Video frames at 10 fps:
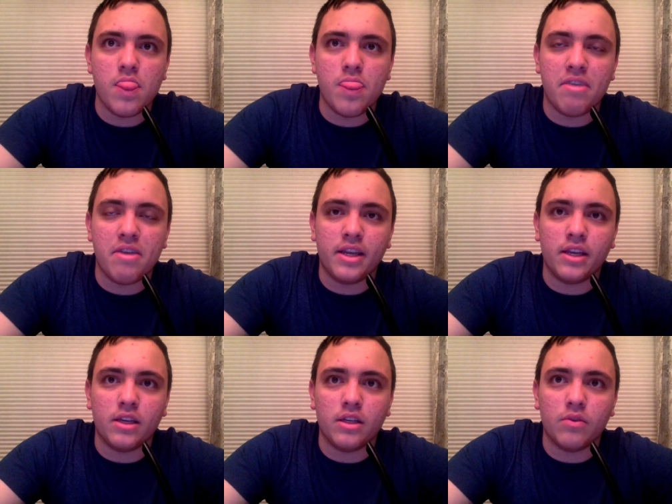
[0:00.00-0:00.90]

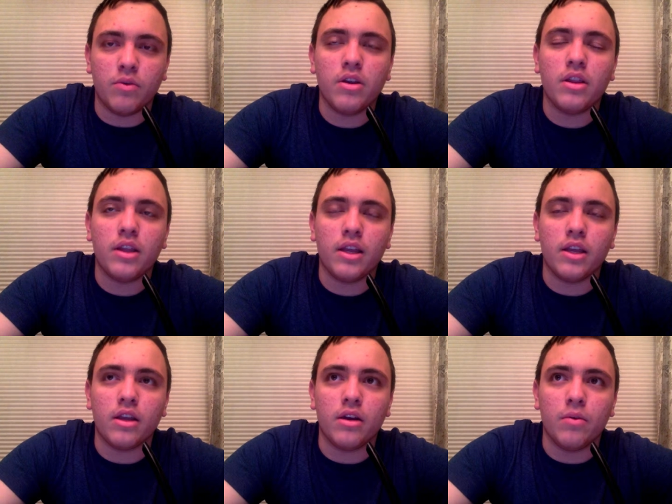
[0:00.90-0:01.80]
the one of
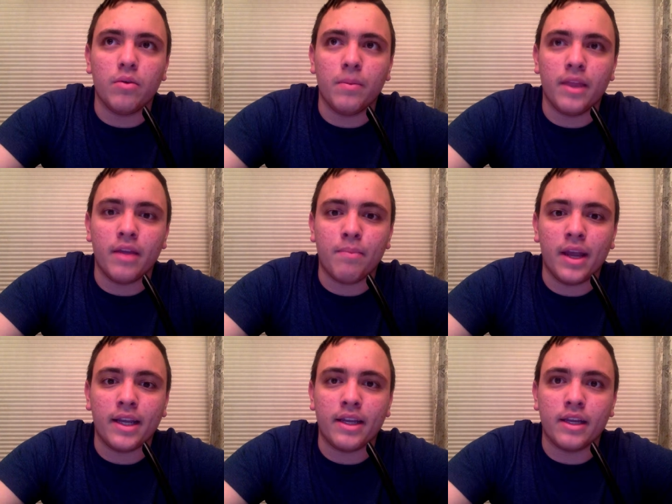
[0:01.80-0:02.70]
the women that
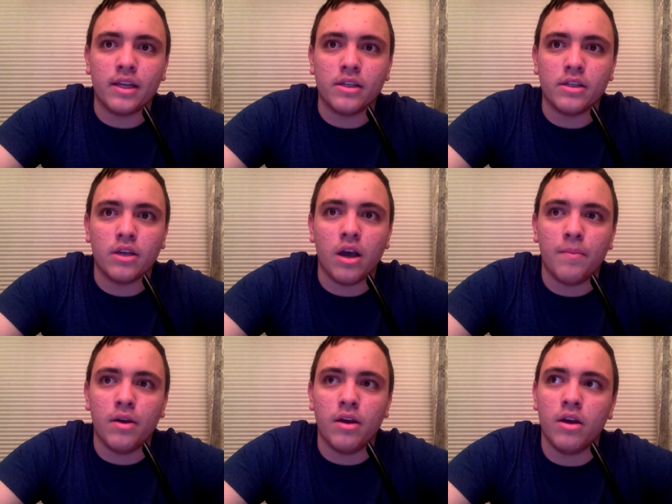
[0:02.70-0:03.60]
Peggy is
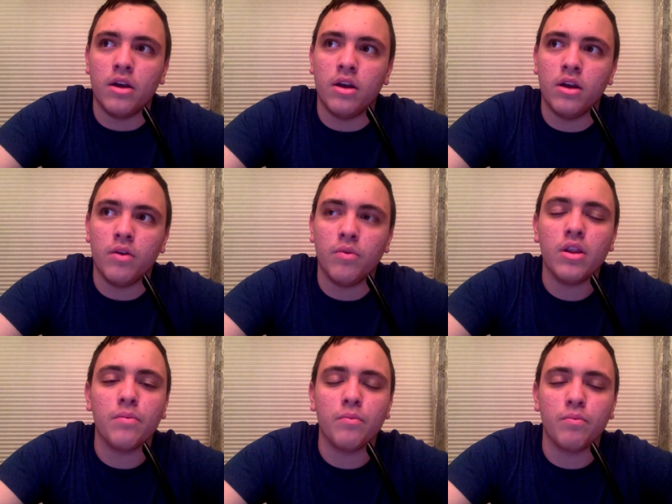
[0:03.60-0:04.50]
um
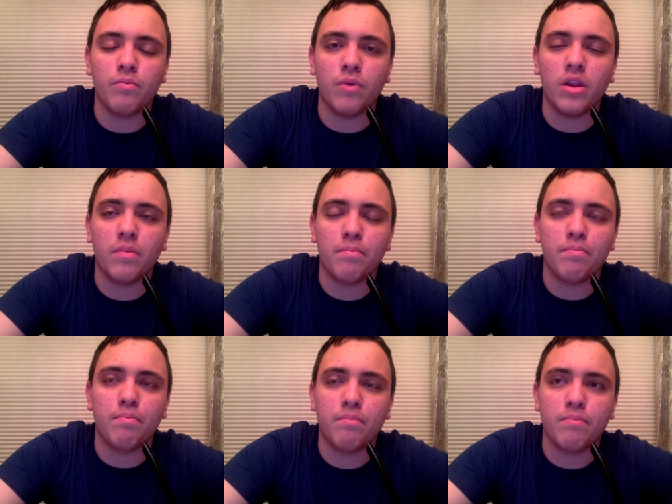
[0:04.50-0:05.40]
one of the one of the
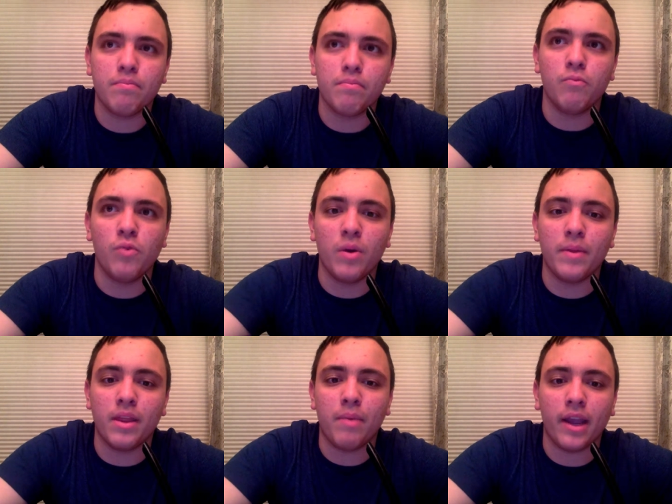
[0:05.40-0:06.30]

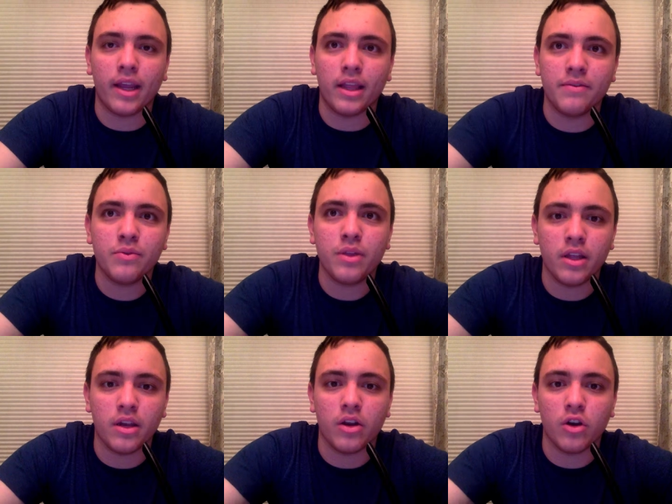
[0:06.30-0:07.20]
women that Peggy lives with
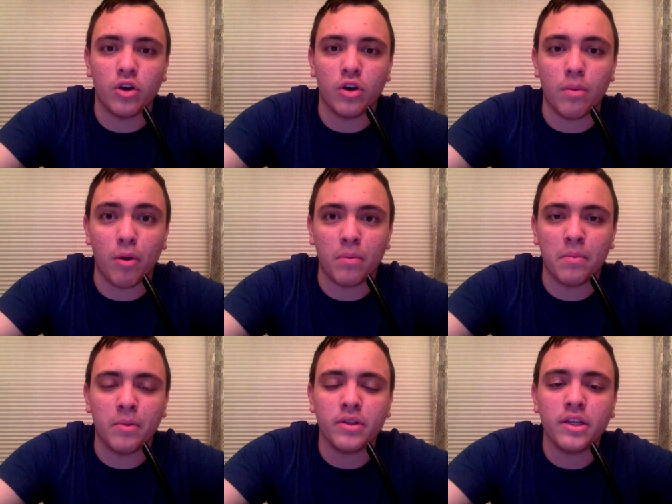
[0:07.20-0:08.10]
in her
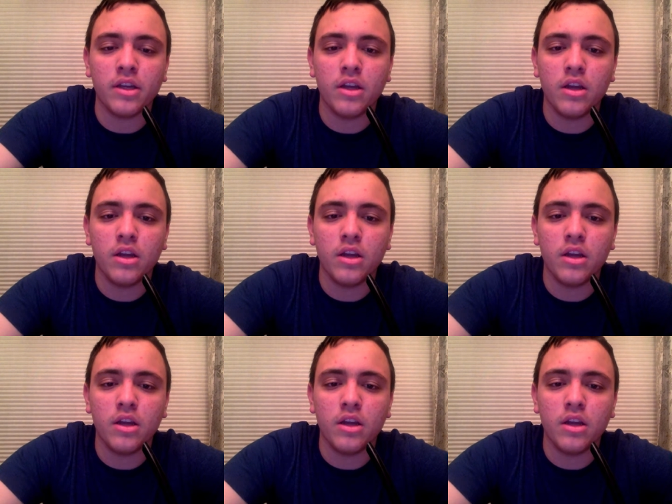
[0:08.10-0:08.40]
apartment building